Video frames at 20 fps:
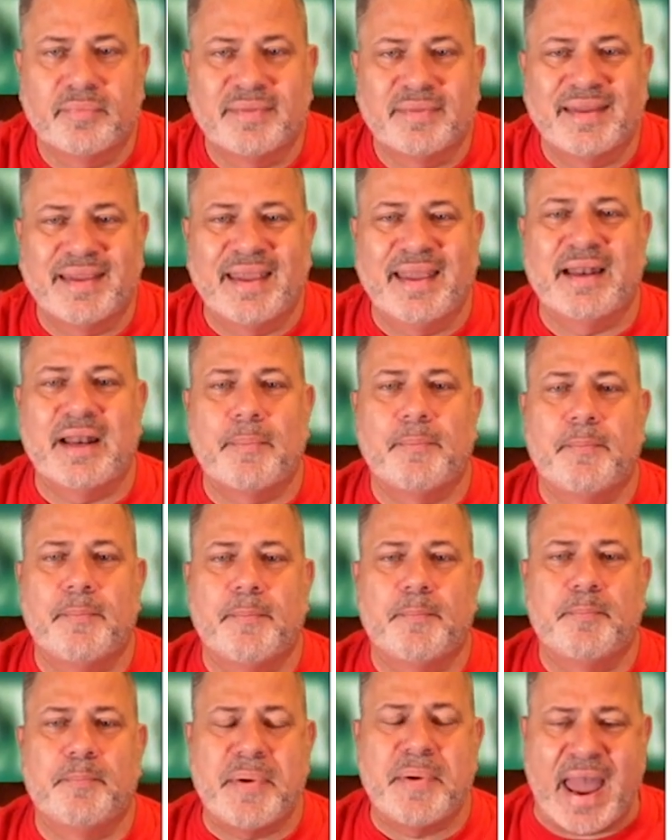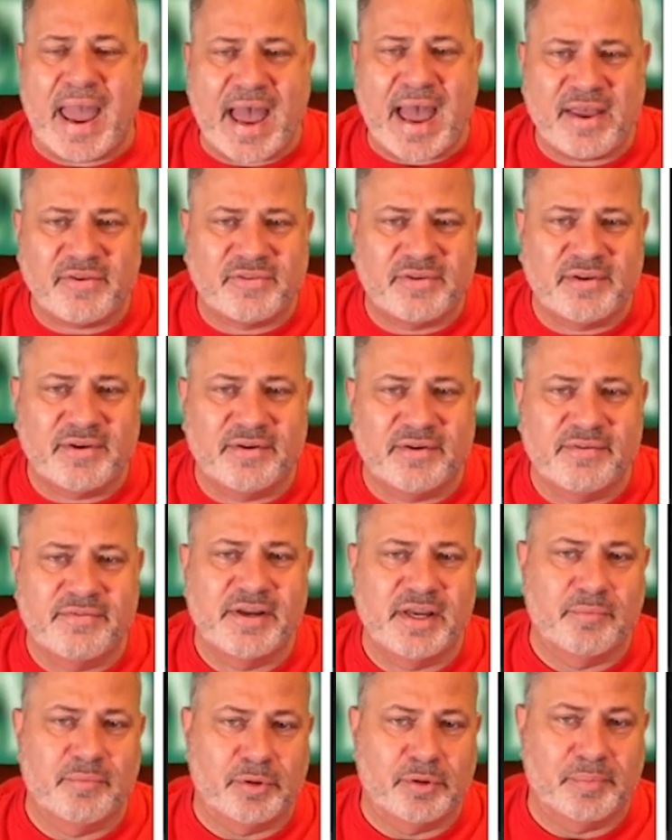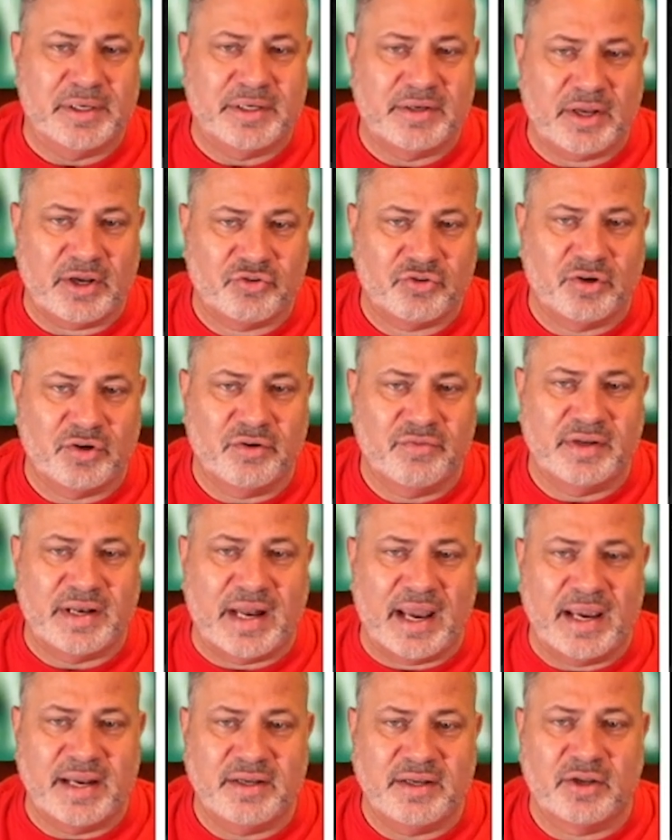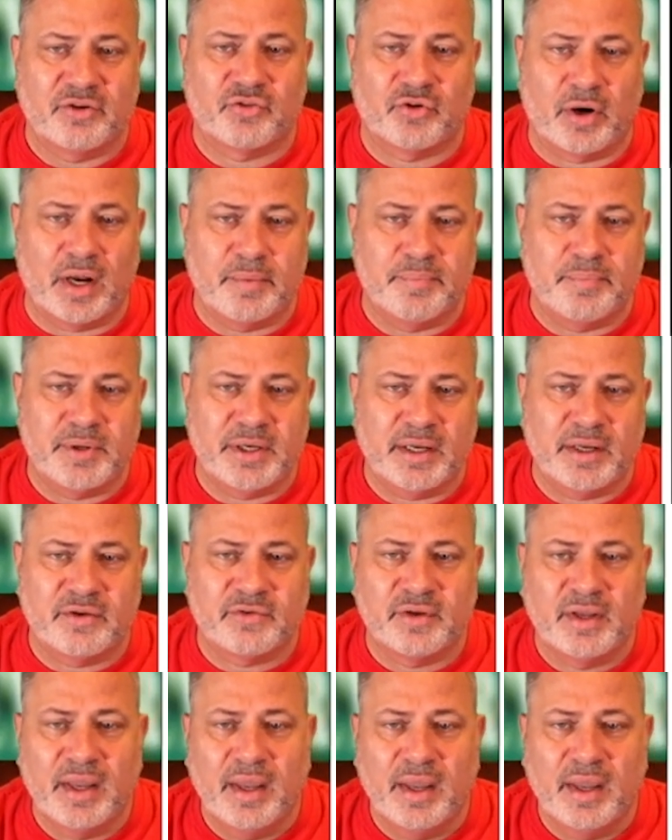In a passive implementation of an I D S or I P S,